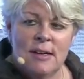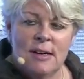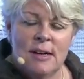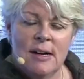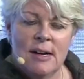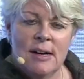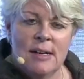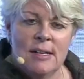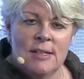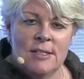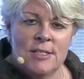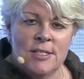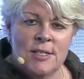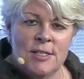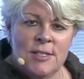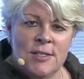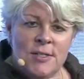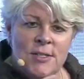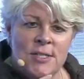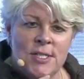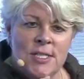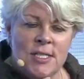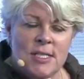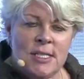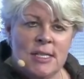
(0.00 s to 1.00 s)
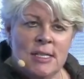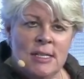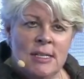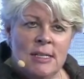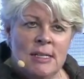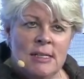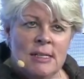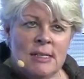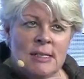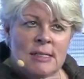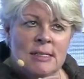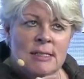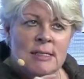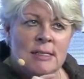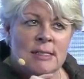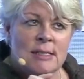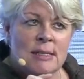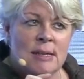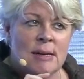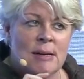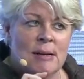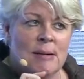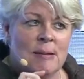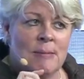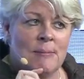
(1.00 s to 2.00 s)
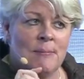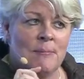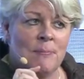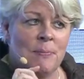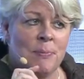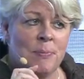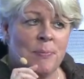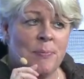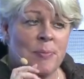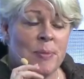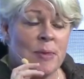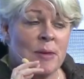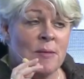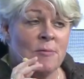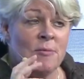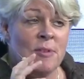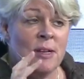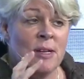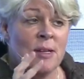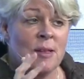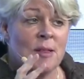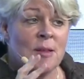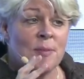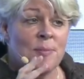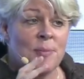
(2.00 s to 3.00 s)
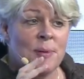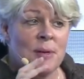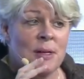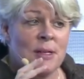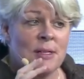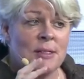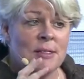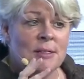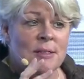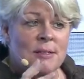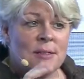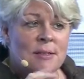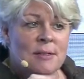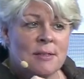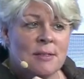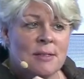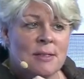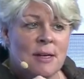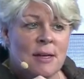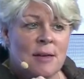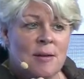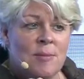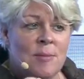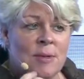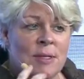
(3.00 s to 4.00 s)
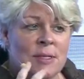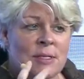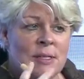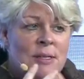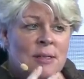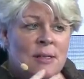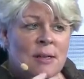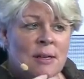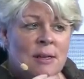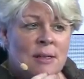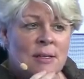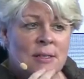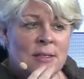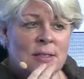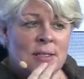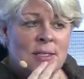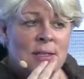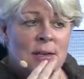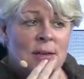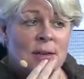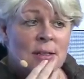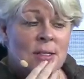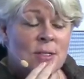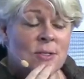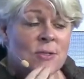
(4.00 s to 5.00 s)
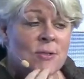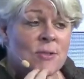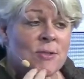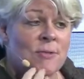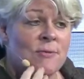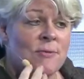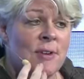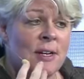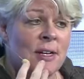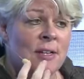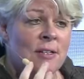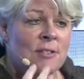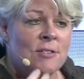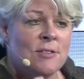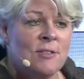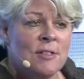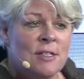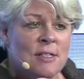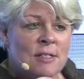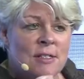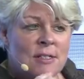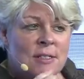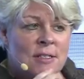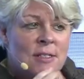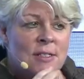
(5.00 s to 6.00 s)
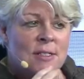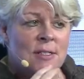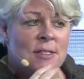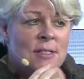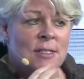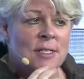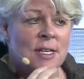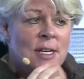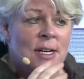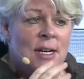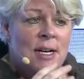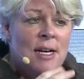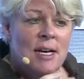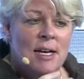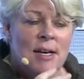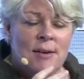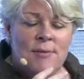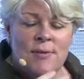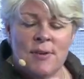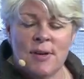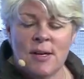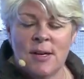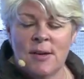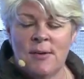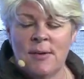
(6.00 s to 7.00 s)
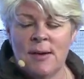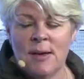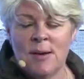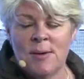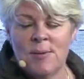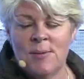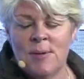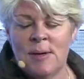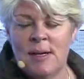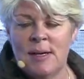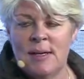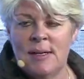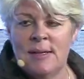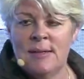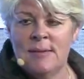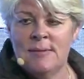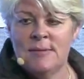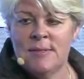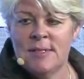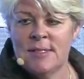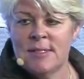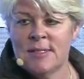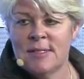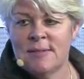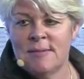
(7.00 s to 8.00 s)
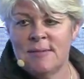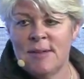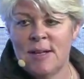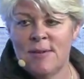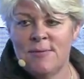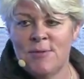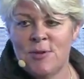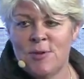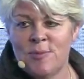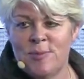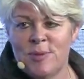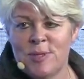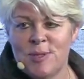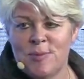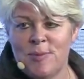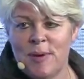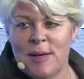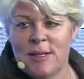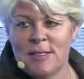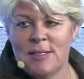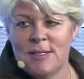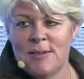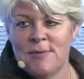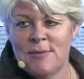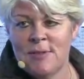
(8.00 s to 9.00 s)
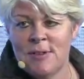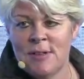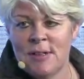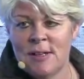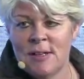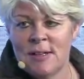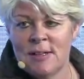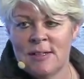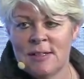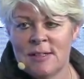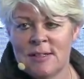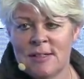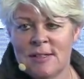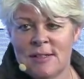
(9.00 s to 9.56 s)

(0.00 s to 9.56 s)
And do you see this, really the political statements and the concerns or the regulatory concerns ever going away? Just love your perspective on that.